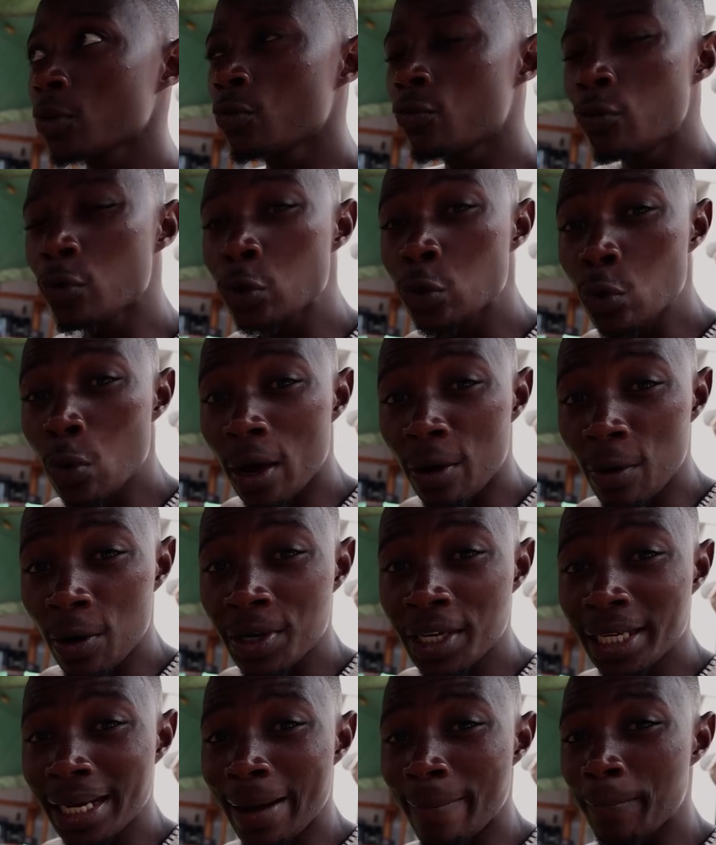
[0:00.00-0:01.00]
food tour
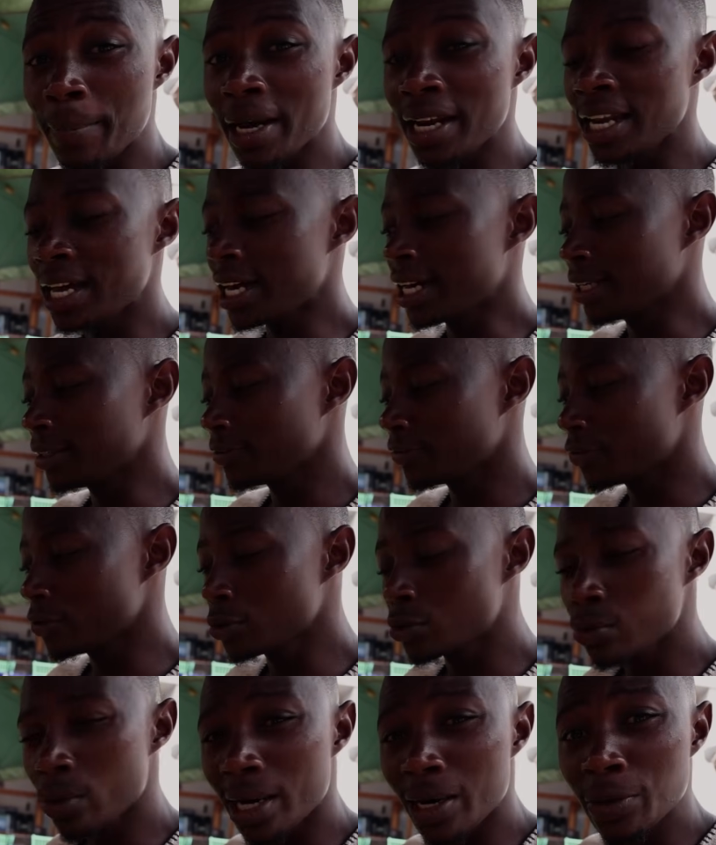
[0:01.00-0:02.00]
around Kampala,
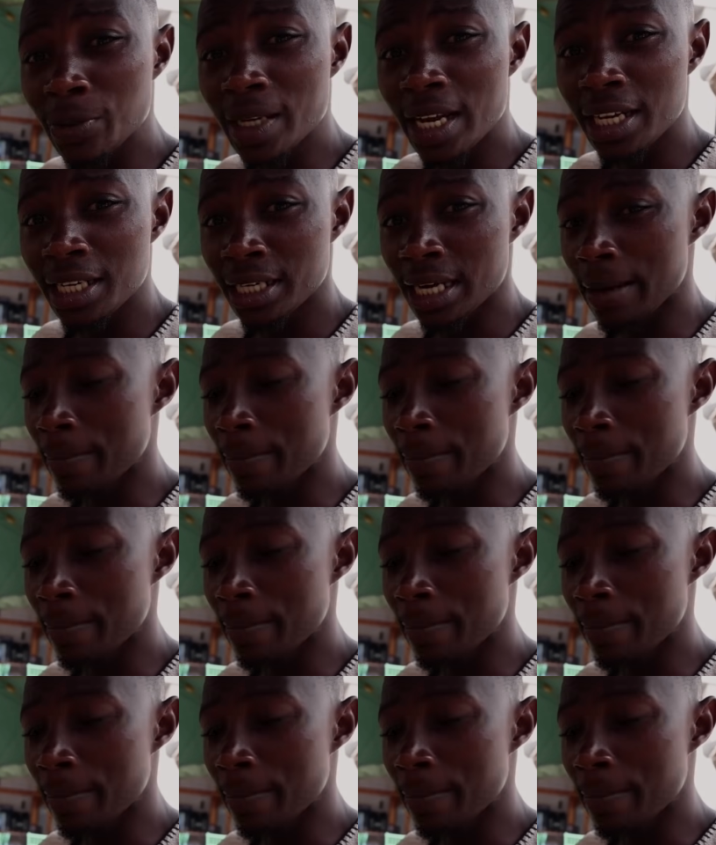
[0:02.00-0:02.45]
food tour outside